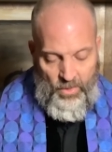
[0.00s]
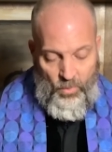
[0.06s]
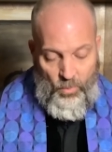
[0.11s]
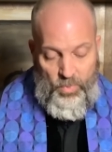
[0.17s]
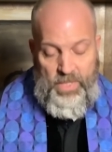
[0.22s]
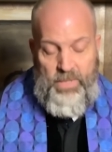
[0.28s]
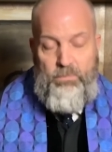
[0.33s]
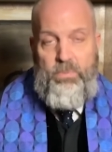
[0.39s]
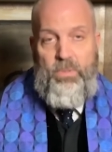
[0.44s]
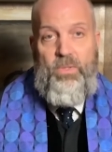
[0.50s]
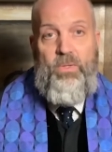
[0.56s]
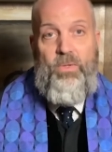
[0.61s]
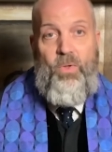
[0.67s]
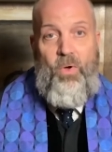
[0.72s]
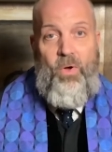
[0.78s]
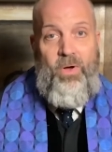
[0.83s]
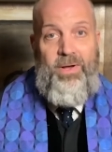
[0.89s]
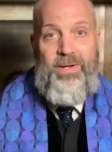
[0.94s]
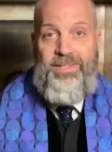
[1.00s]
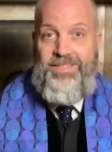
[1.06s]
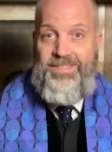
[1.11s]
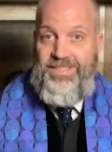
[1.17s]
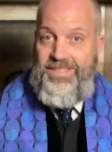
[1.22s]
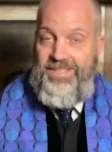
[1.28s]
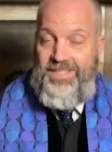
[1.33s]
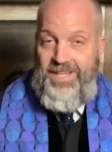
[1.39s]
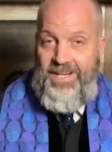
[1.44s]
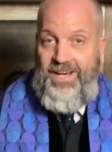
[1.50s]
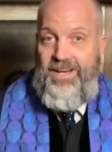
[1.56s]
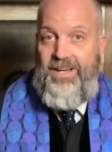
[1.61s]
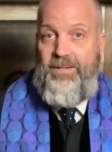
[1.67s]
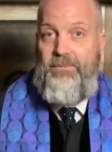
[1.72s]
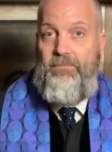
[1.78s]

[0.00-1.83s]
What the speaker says: We belong to God.